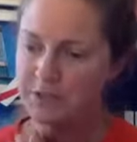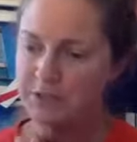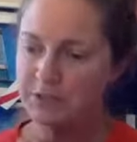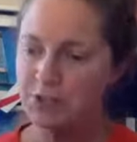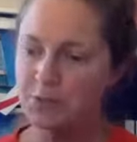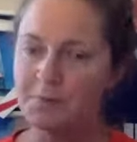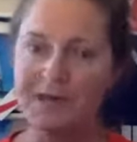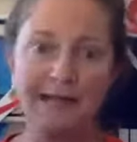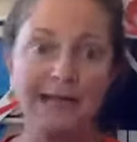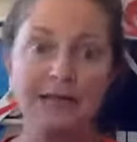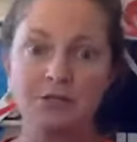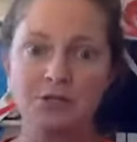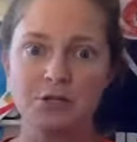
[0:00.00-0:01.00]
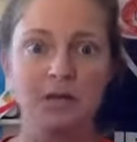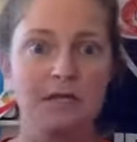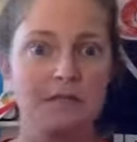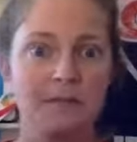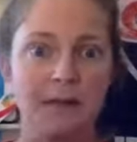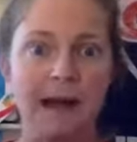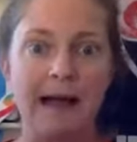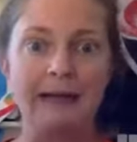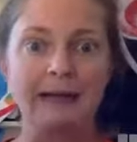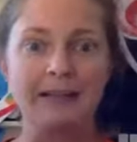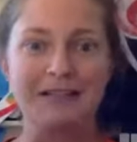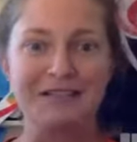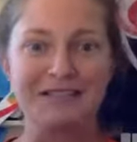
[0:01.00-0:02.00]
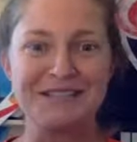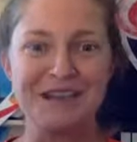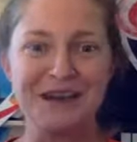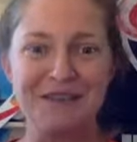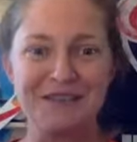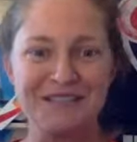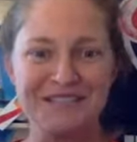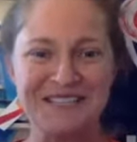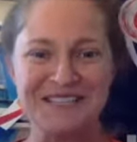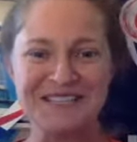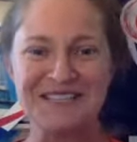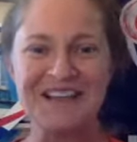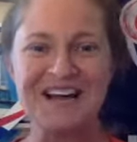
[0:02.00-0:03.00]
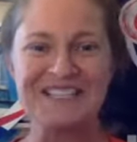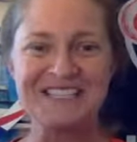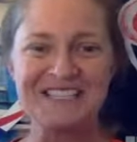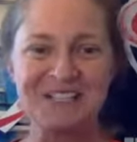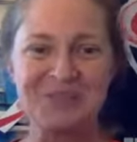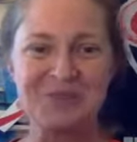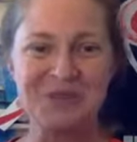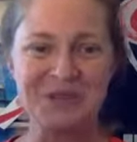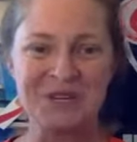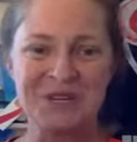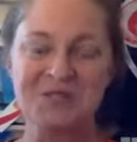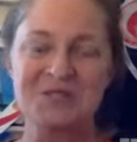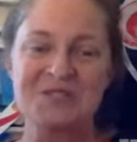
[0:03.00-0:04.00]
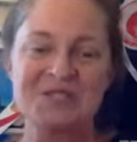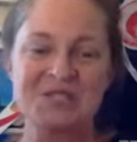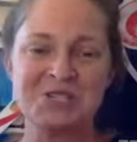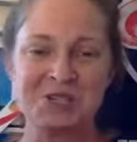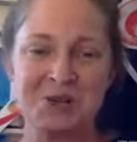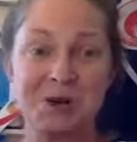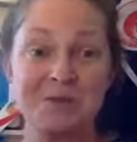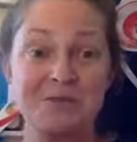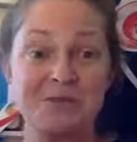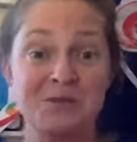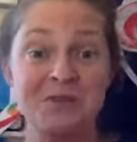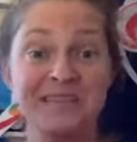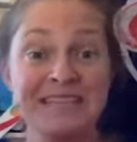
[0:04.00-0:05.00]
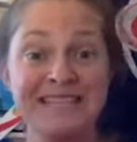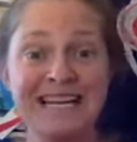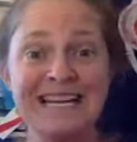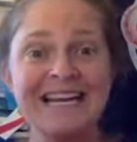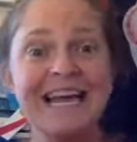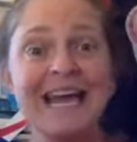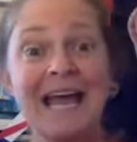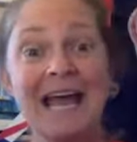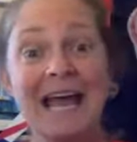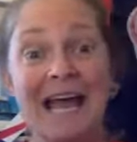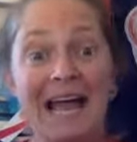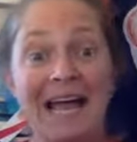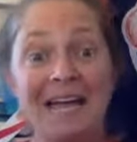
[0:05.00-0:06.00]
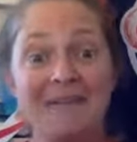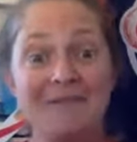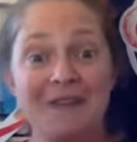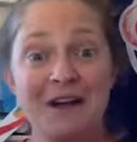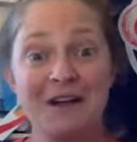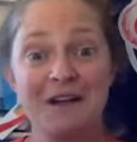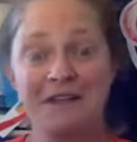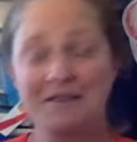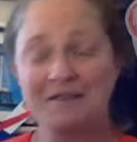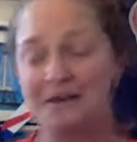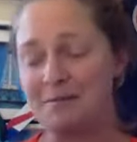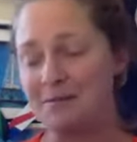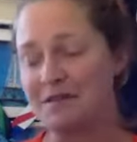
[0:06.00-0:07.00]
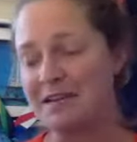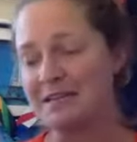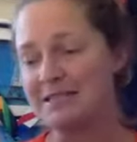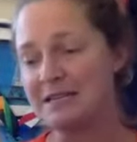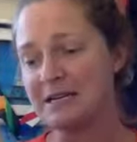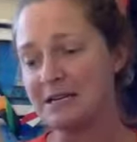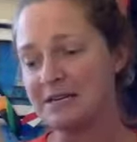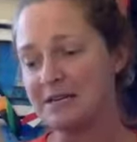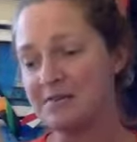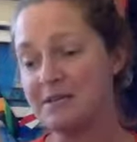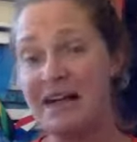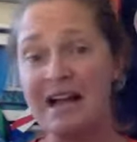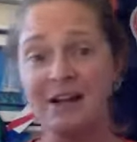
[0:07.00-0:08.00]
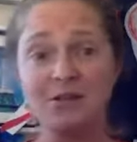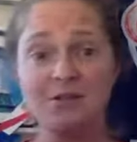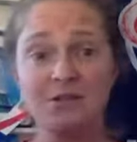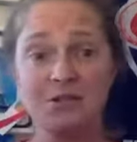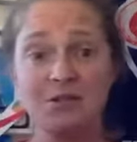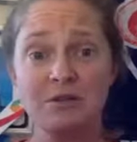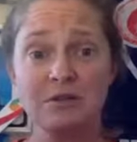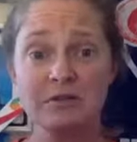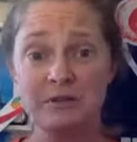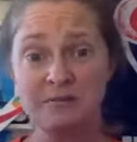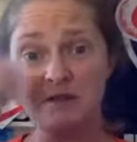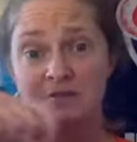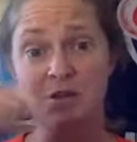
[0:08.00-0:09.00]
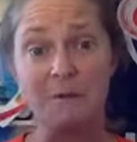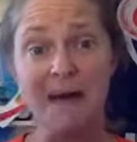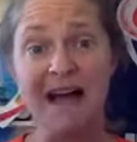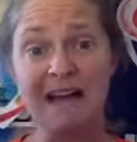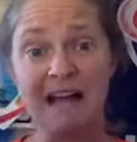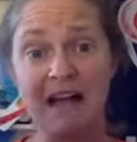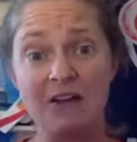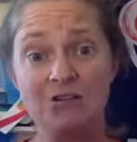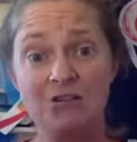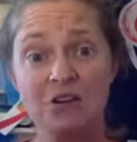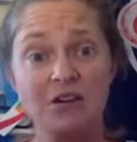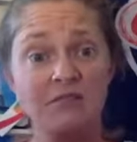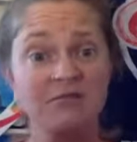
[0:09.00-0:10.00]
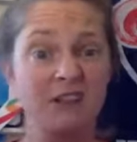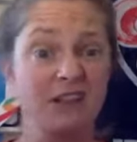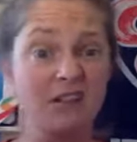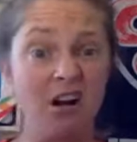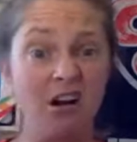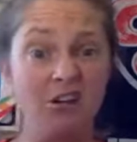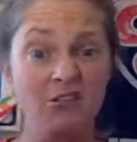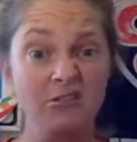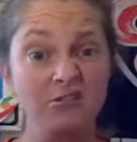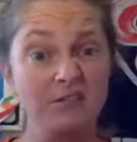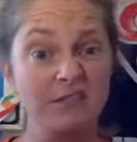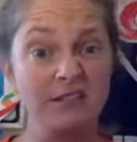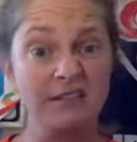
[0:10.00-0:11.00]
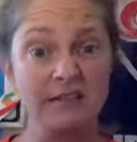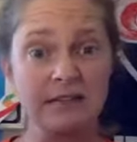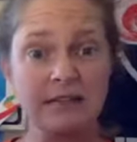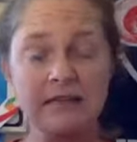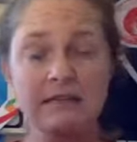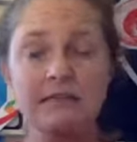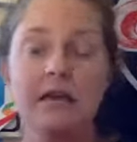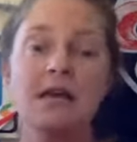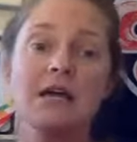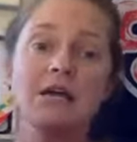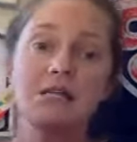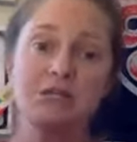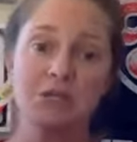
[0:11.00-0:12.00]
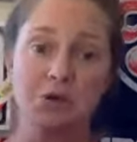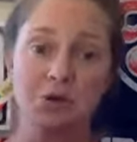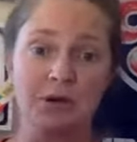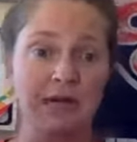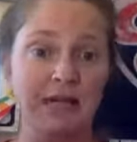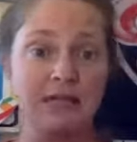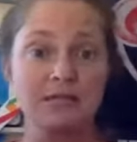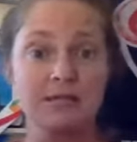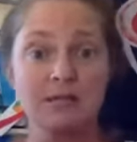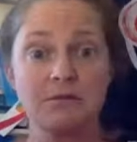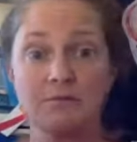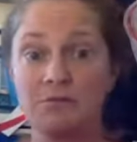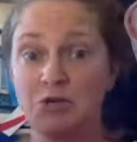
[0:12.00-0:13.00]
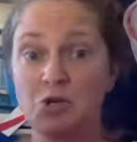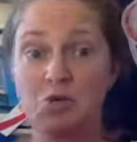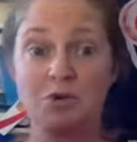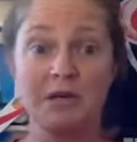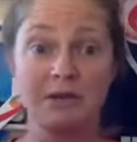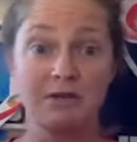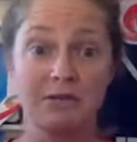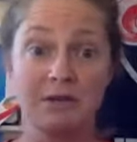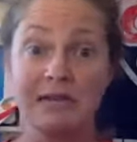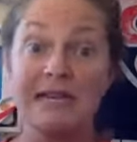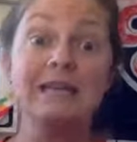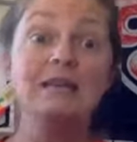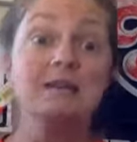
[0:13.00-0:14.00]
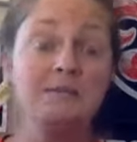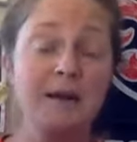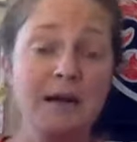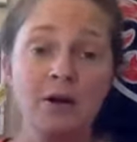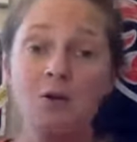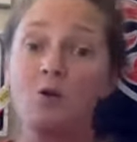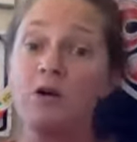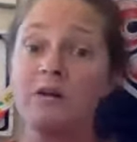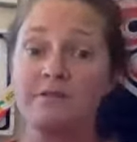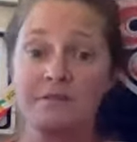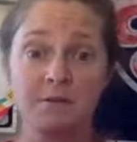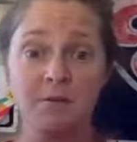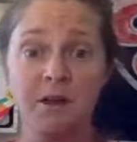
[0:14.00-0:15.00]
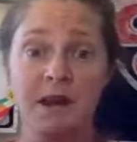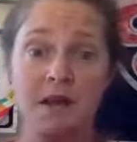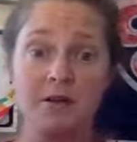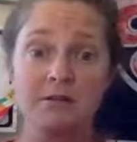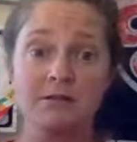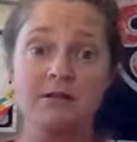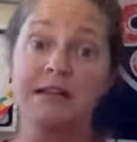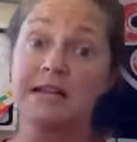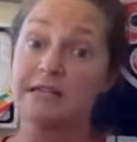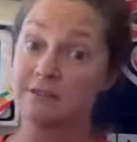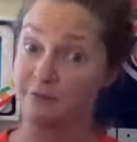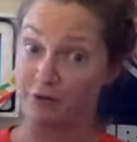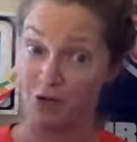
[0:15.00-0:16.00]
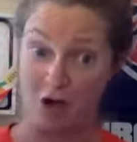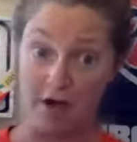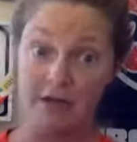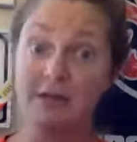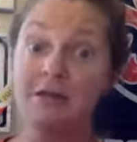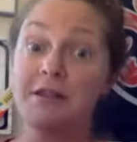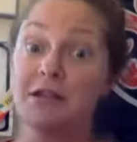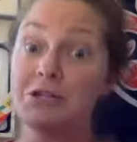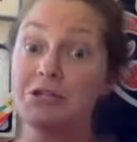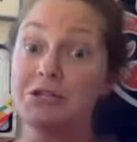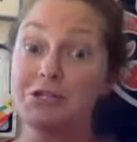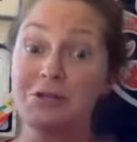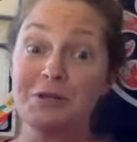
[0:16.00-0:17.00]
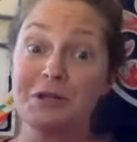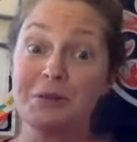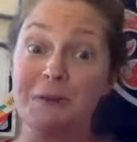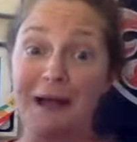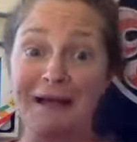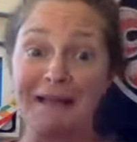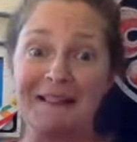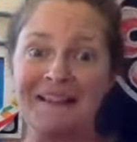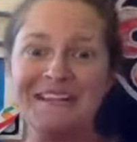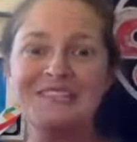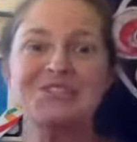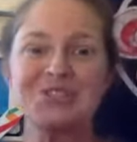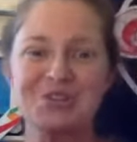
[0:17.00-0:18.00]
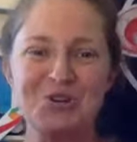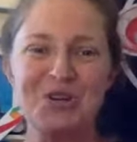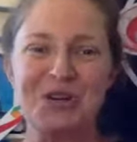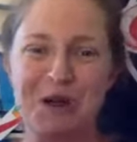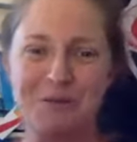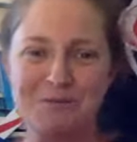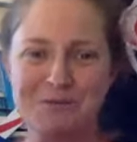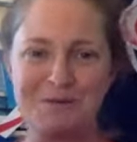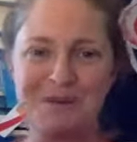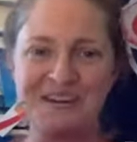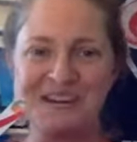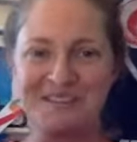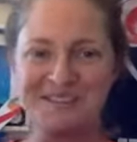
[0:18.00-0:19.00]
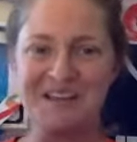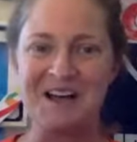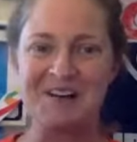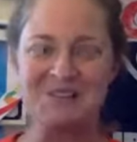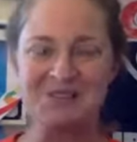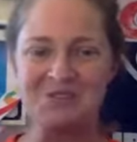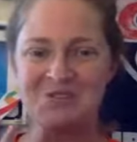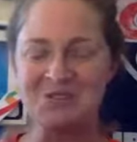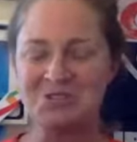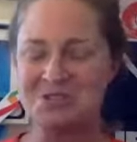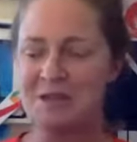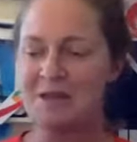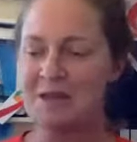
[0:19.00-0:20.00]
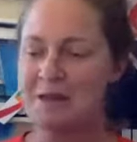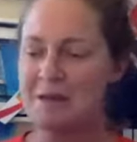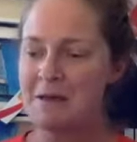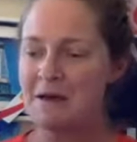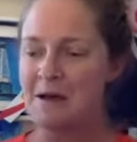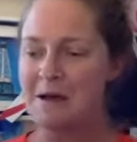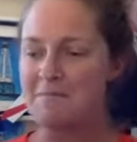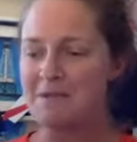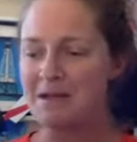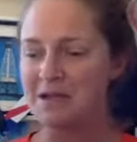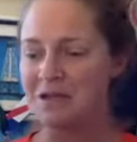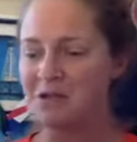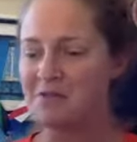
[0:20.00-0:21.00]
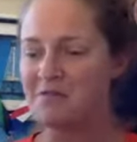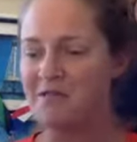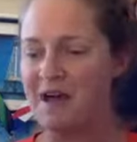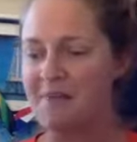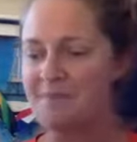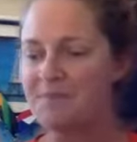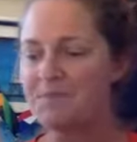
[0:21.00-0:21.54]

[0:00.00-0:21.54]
so, but I can't stress the packing list enough because that's the last thing you want to do is to show up to the race site and I've forgotten a couple things. Uh, something I also do is sometimes I'll pack extra, like goggles, things like this. So in case you need a spare or if someone else has forgotten their, to do their packing list, you can help somebody else out. So just uh, make a note of that.